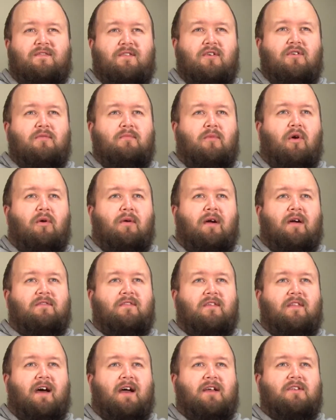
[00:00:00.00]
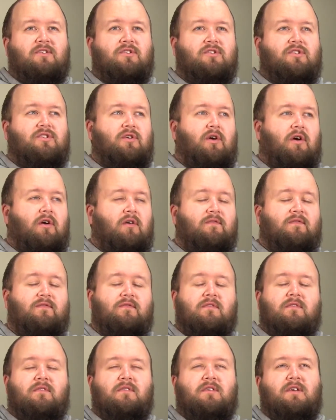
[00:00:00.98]
few more after that, just sort of,
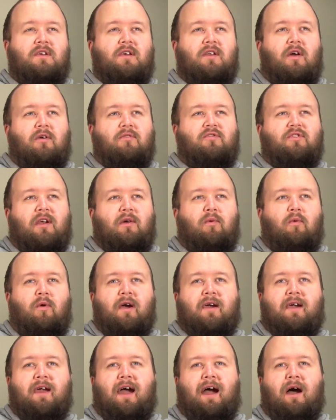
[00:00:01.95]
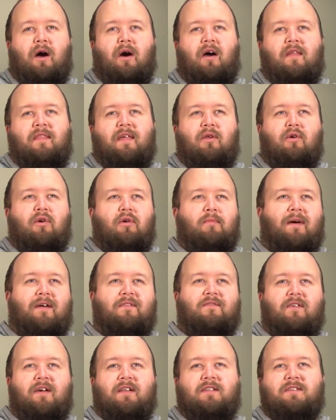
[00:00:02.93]
you know, trying to work it out. And then all my
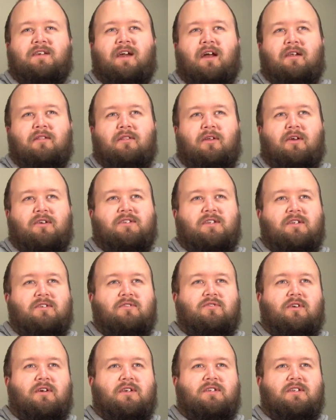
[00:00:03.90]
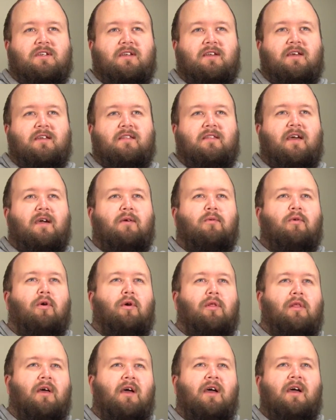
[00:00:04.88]
friends kind of lost interest in it, and they were
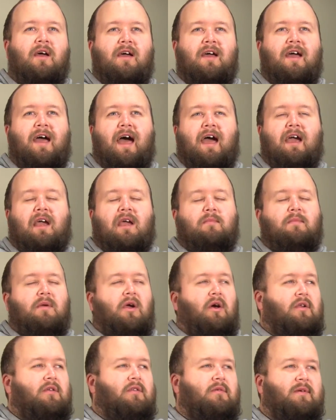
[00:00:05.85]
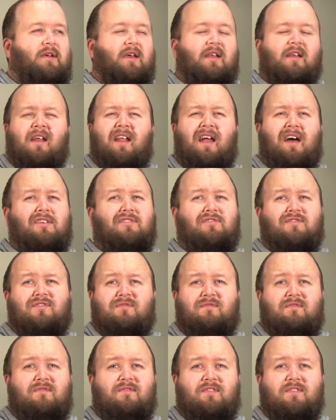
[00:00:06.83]
all egging me on at the beginning. And I just,
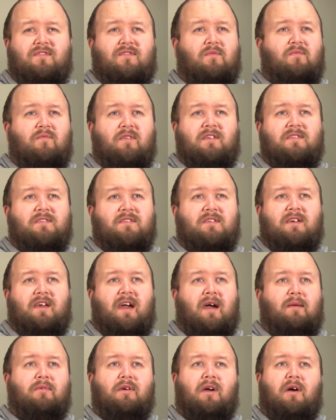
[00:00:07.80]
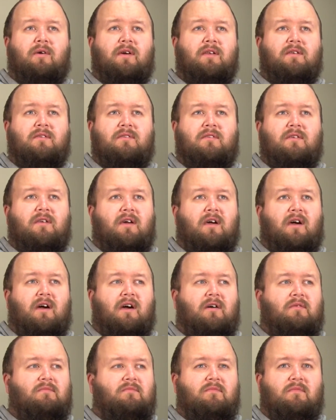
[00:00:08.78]
for some reason, kept going.
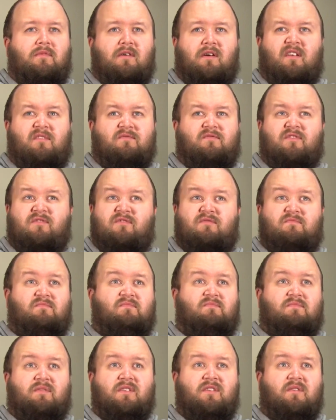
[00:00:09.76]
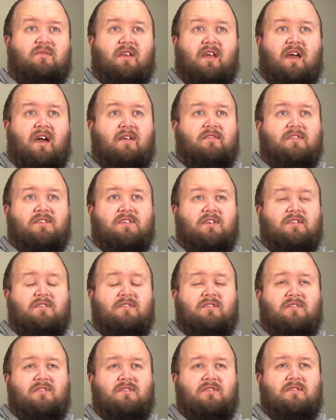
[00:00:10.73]
And I've just been doing it ever
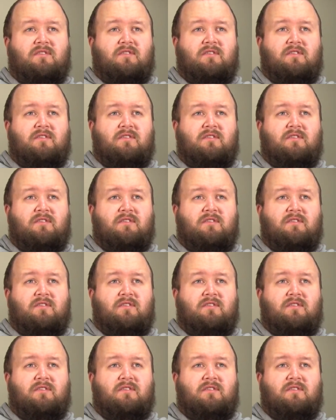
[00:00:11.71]
since.